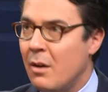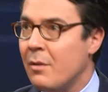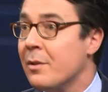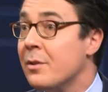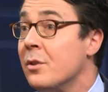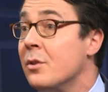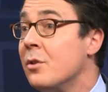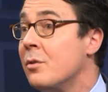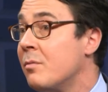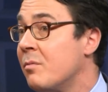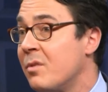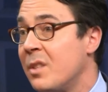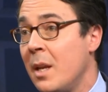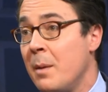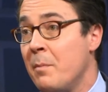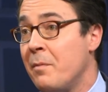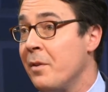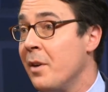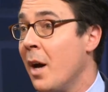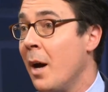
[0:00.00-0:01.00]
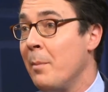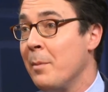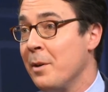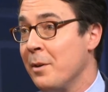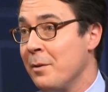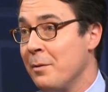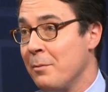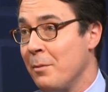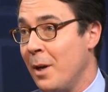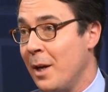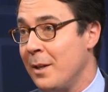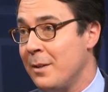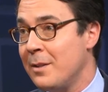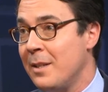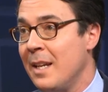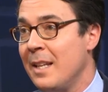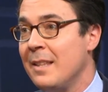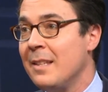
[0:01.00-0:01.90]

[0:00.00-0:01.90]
oh, this is the same phenomenon, right?